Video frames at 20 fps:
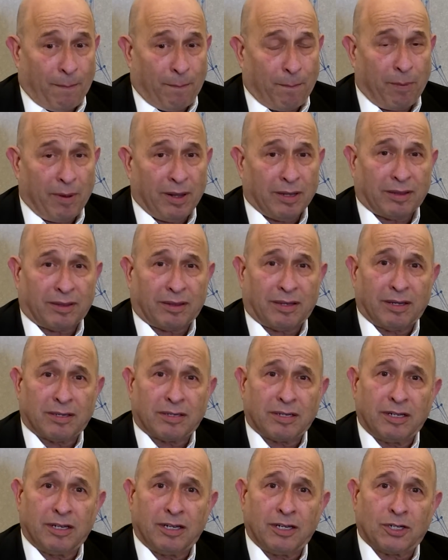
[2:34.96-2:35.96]
But there's
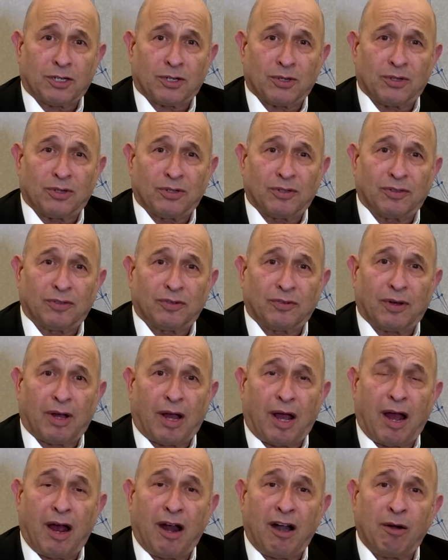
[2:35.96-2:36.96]
an issue.
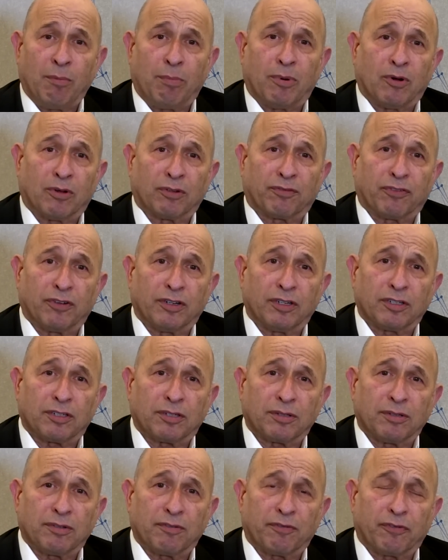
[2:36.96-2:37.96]
Our board, for
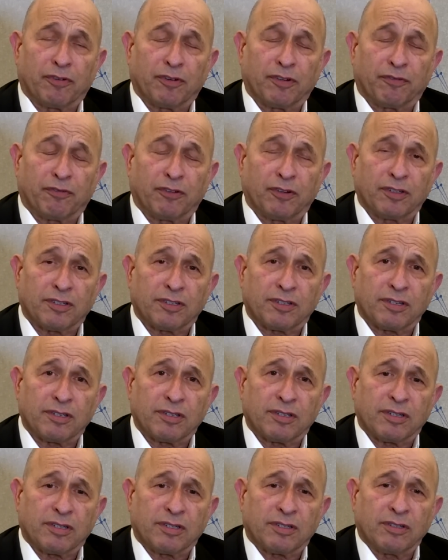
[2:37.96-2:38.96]

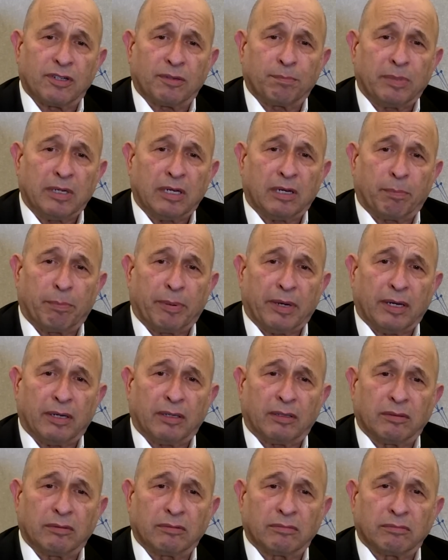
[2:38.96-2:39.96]
instance, is not being
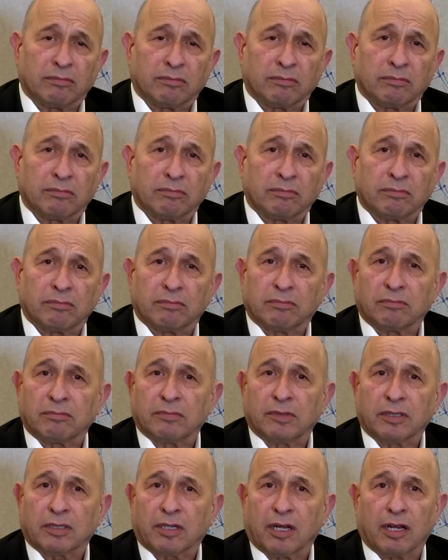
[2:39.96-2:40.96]
paid
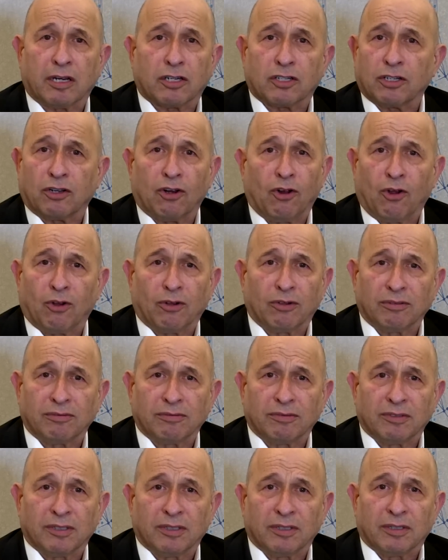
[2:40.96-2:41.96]
in cash at all.
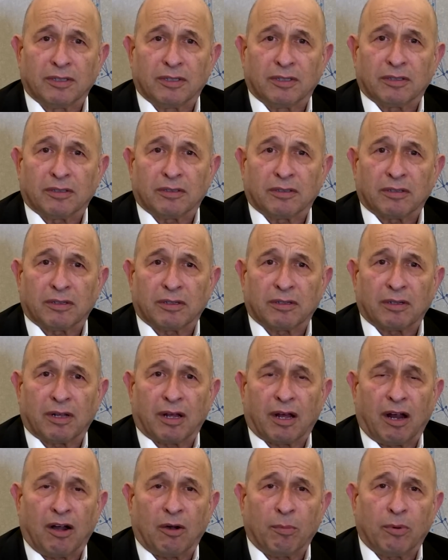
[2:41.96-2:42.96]

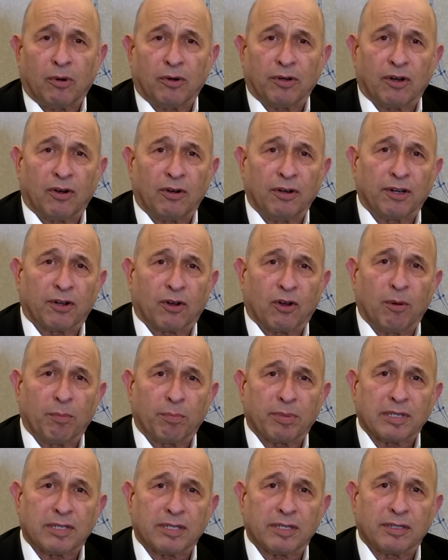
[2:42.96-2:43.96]
Our board are only
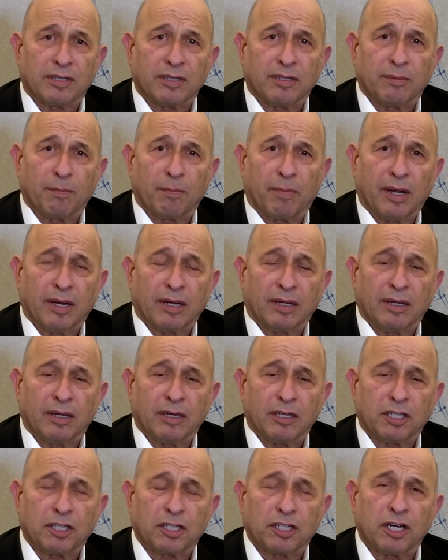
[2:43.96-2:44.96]
compensated by the
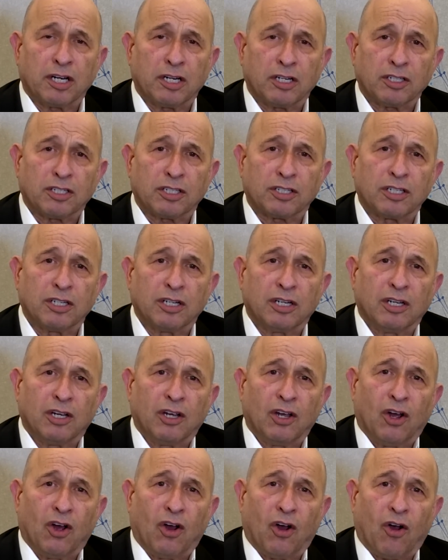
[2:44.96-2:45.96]
shares
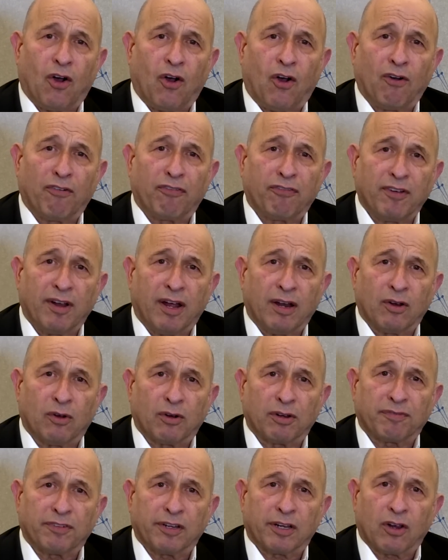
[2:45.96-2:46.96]
of Nano,
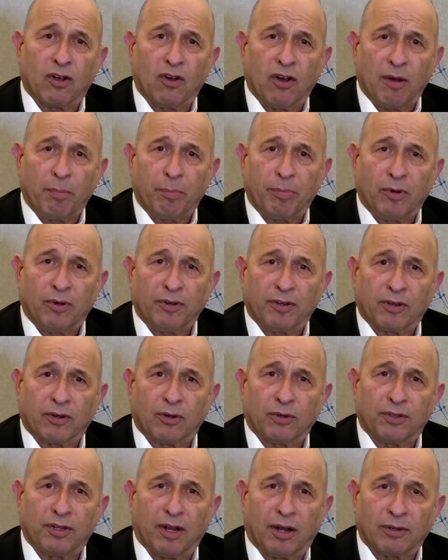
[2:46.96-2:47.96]
if they go up or they
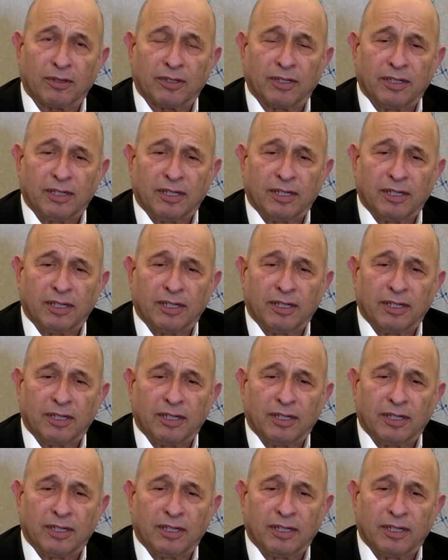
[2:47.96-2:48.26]
go down.